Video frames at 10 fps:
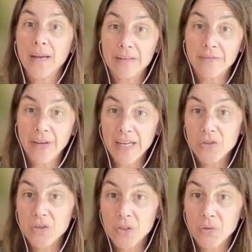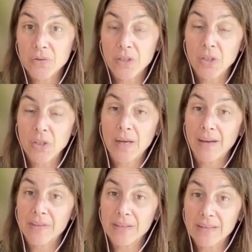advise to you is that you
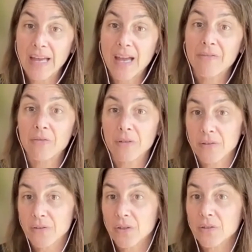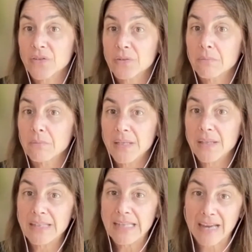have the staff or consultants be
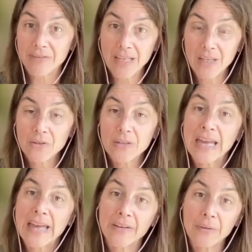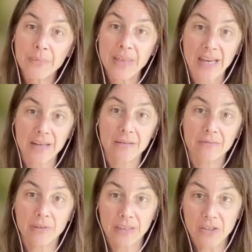the navigator to help that
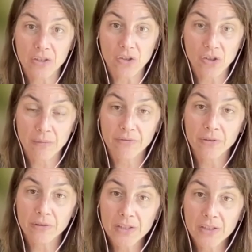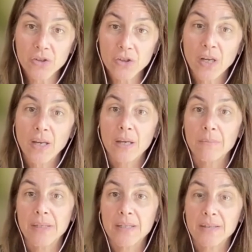relationship flourish,
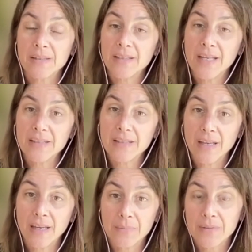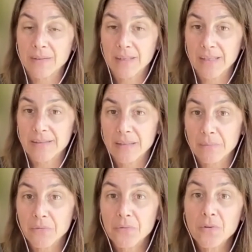because a lot of times, like I said
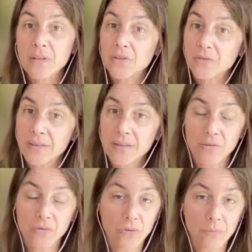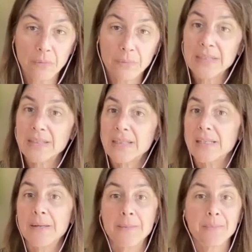before, the trustees are super busy.